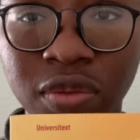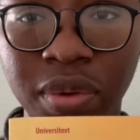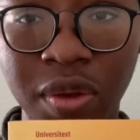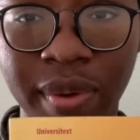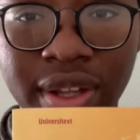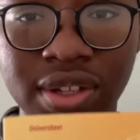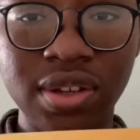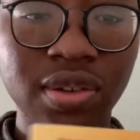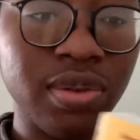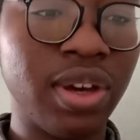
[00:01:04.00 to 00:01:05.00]
book by
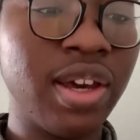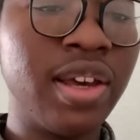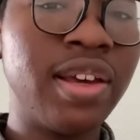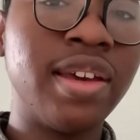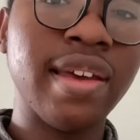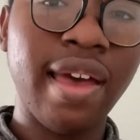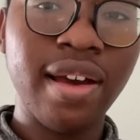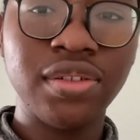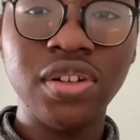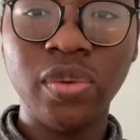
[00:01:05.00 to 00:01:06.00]
Tu, he
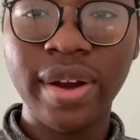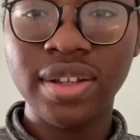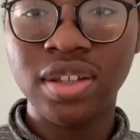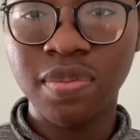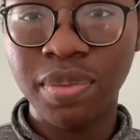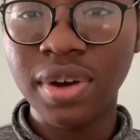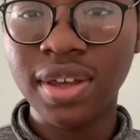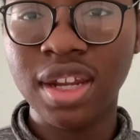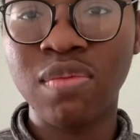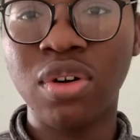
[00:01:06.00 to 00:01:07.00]
actually writes the book
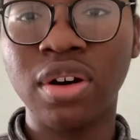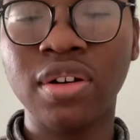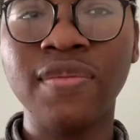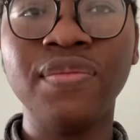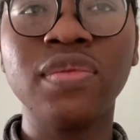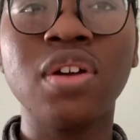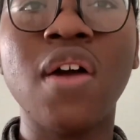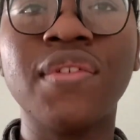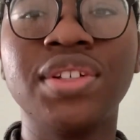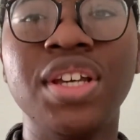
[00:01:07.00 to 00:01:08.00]
in a more
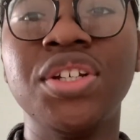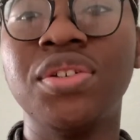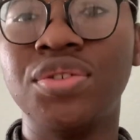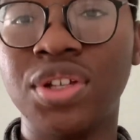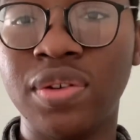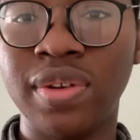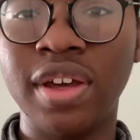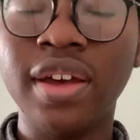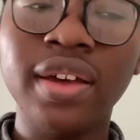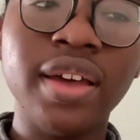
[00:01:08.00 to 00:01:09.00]
conversational tone.
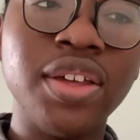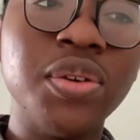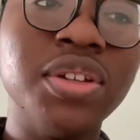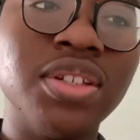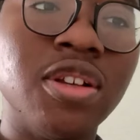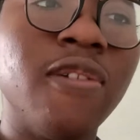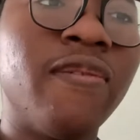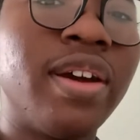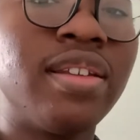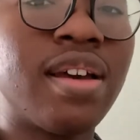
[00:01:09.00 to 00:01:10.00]
You can still
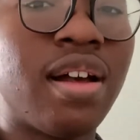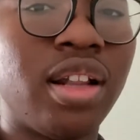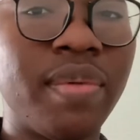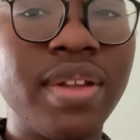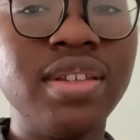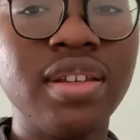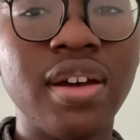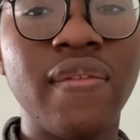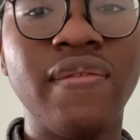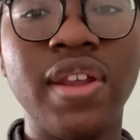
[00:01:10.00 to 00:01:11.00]
find elements
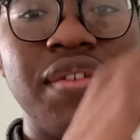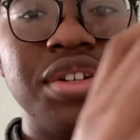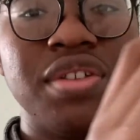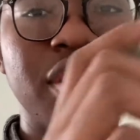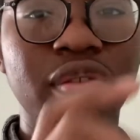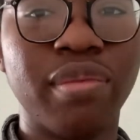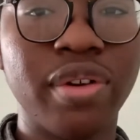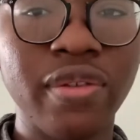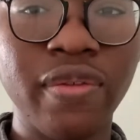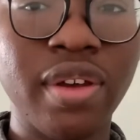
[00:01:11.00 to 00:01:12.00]
of definition, theorem,
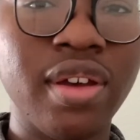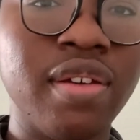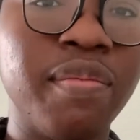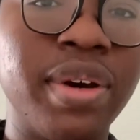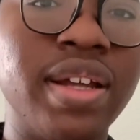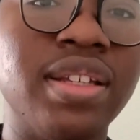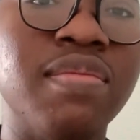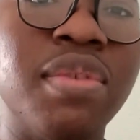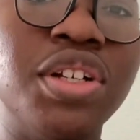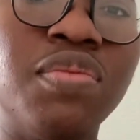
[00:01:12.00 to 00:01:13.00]
proof, but it's in a
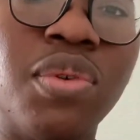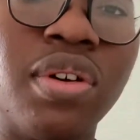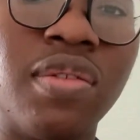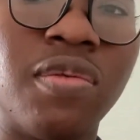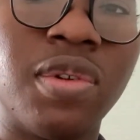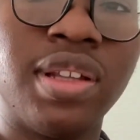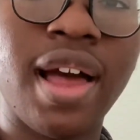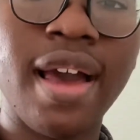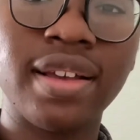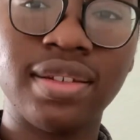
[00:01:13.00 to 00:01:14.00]
much more
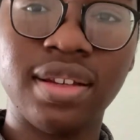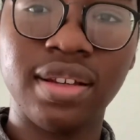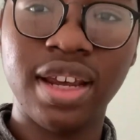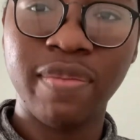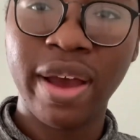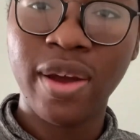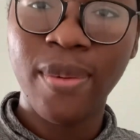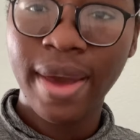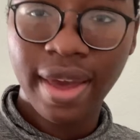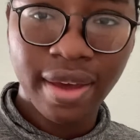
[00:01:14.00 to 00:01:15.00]
relaxed, laid-back
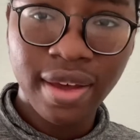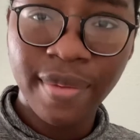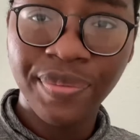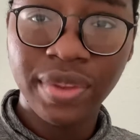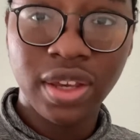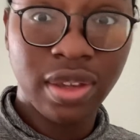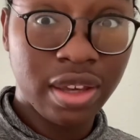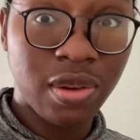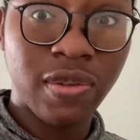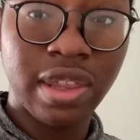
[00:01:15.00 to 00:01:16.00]
way, like
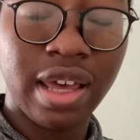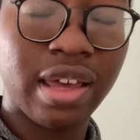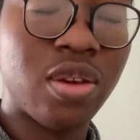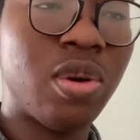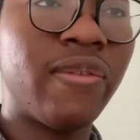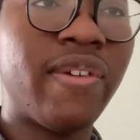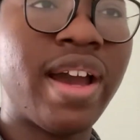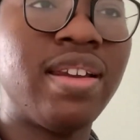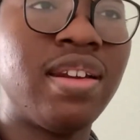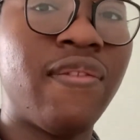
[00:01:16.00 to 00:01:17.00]
you would
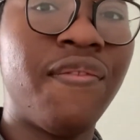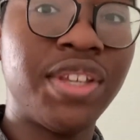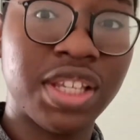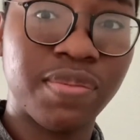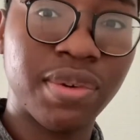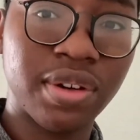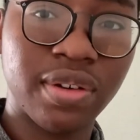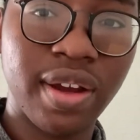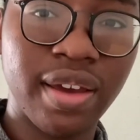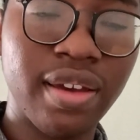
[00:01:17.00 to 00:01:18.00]
find in a physics book, right?